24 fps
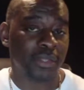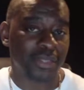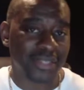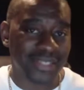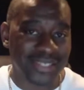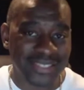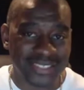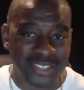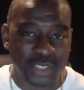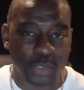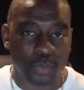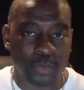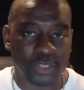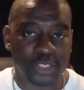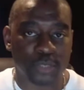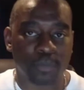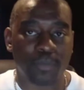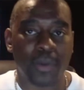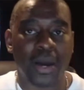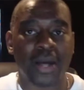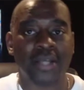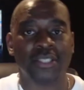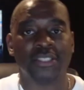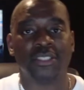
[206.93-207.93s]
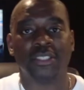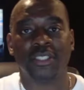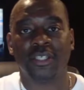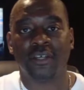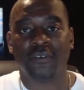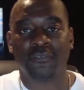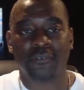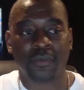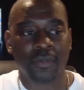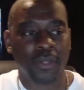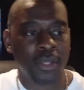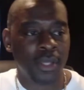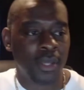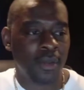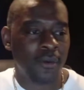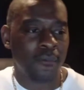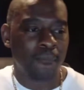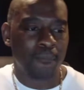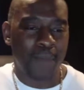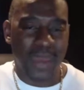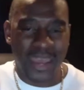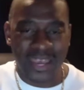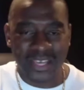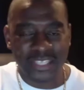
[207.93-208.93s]
Things are responsive.
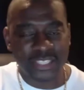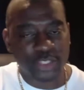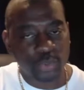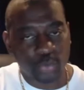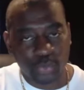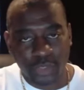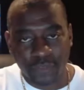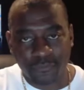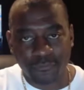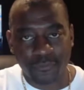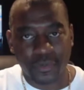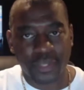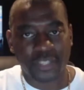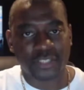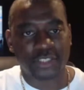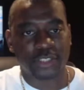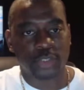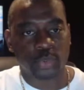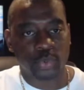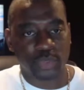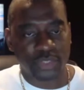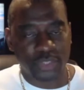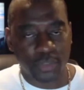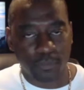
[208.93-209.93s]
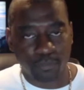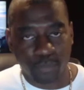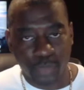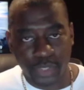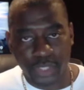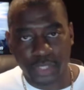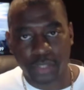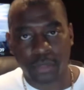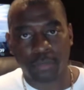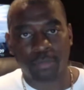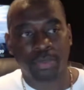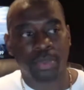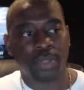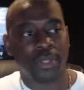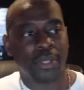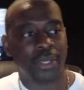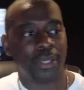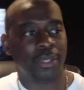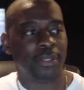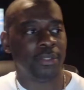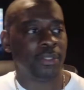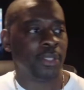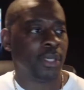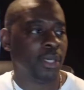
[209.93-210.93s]
Page refreshes was a big
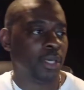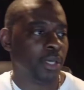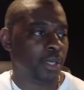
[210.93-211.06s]
complaint.